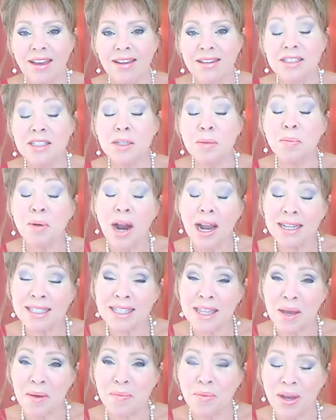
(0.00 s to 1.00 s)
Surprise
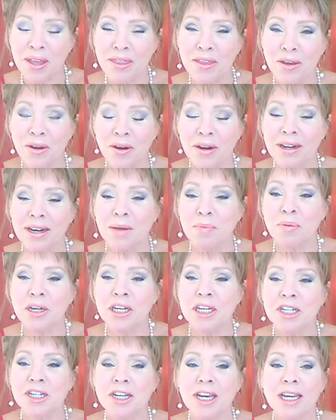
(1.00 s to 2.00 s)
them with your
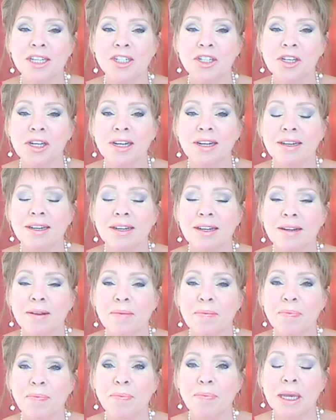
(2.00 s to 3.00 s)
appreciation,
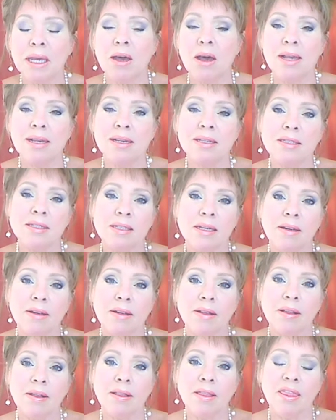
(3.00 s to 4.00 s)
because
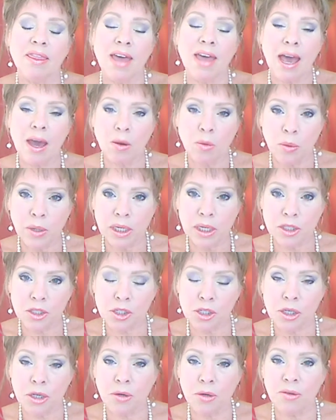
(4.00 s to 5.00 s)
that
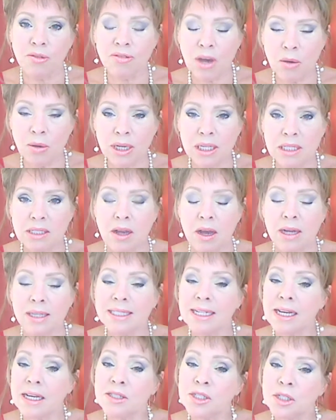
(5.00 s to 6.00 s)
which you focus on
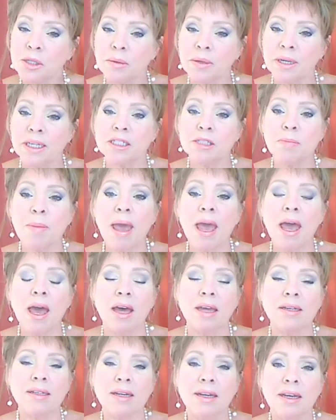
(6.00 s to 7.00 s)
tends to
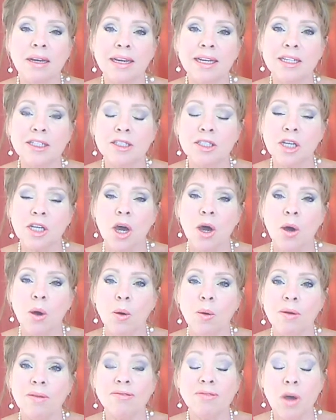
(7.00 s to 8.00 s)
expand.
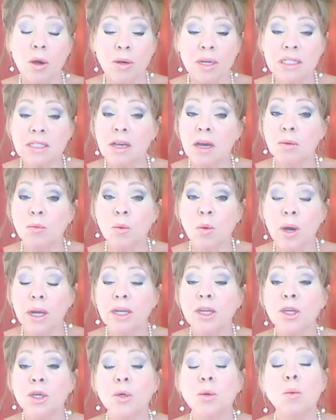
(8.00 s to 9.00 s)
So focus on
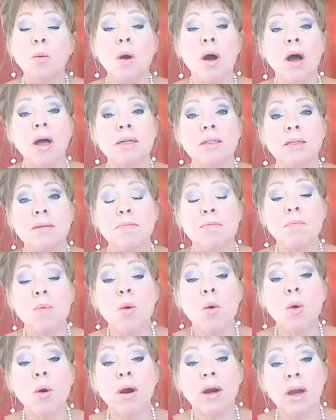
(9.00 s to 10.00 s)
what you want
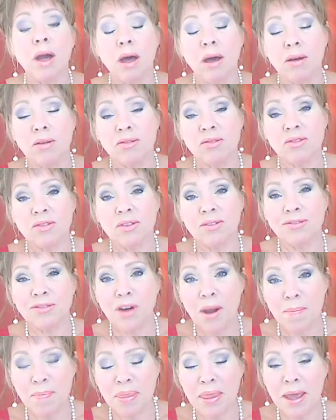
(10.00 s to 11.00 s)
more of
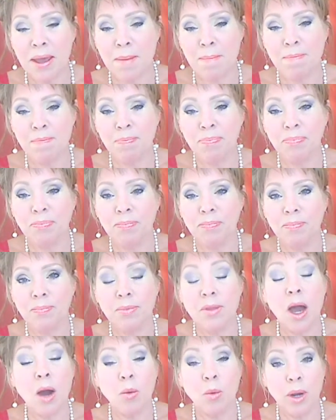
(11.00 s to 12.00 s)
from them,
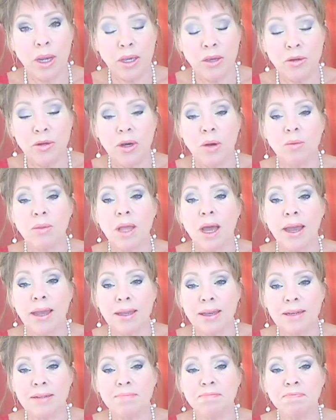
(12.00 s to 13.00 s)
not what you don't like.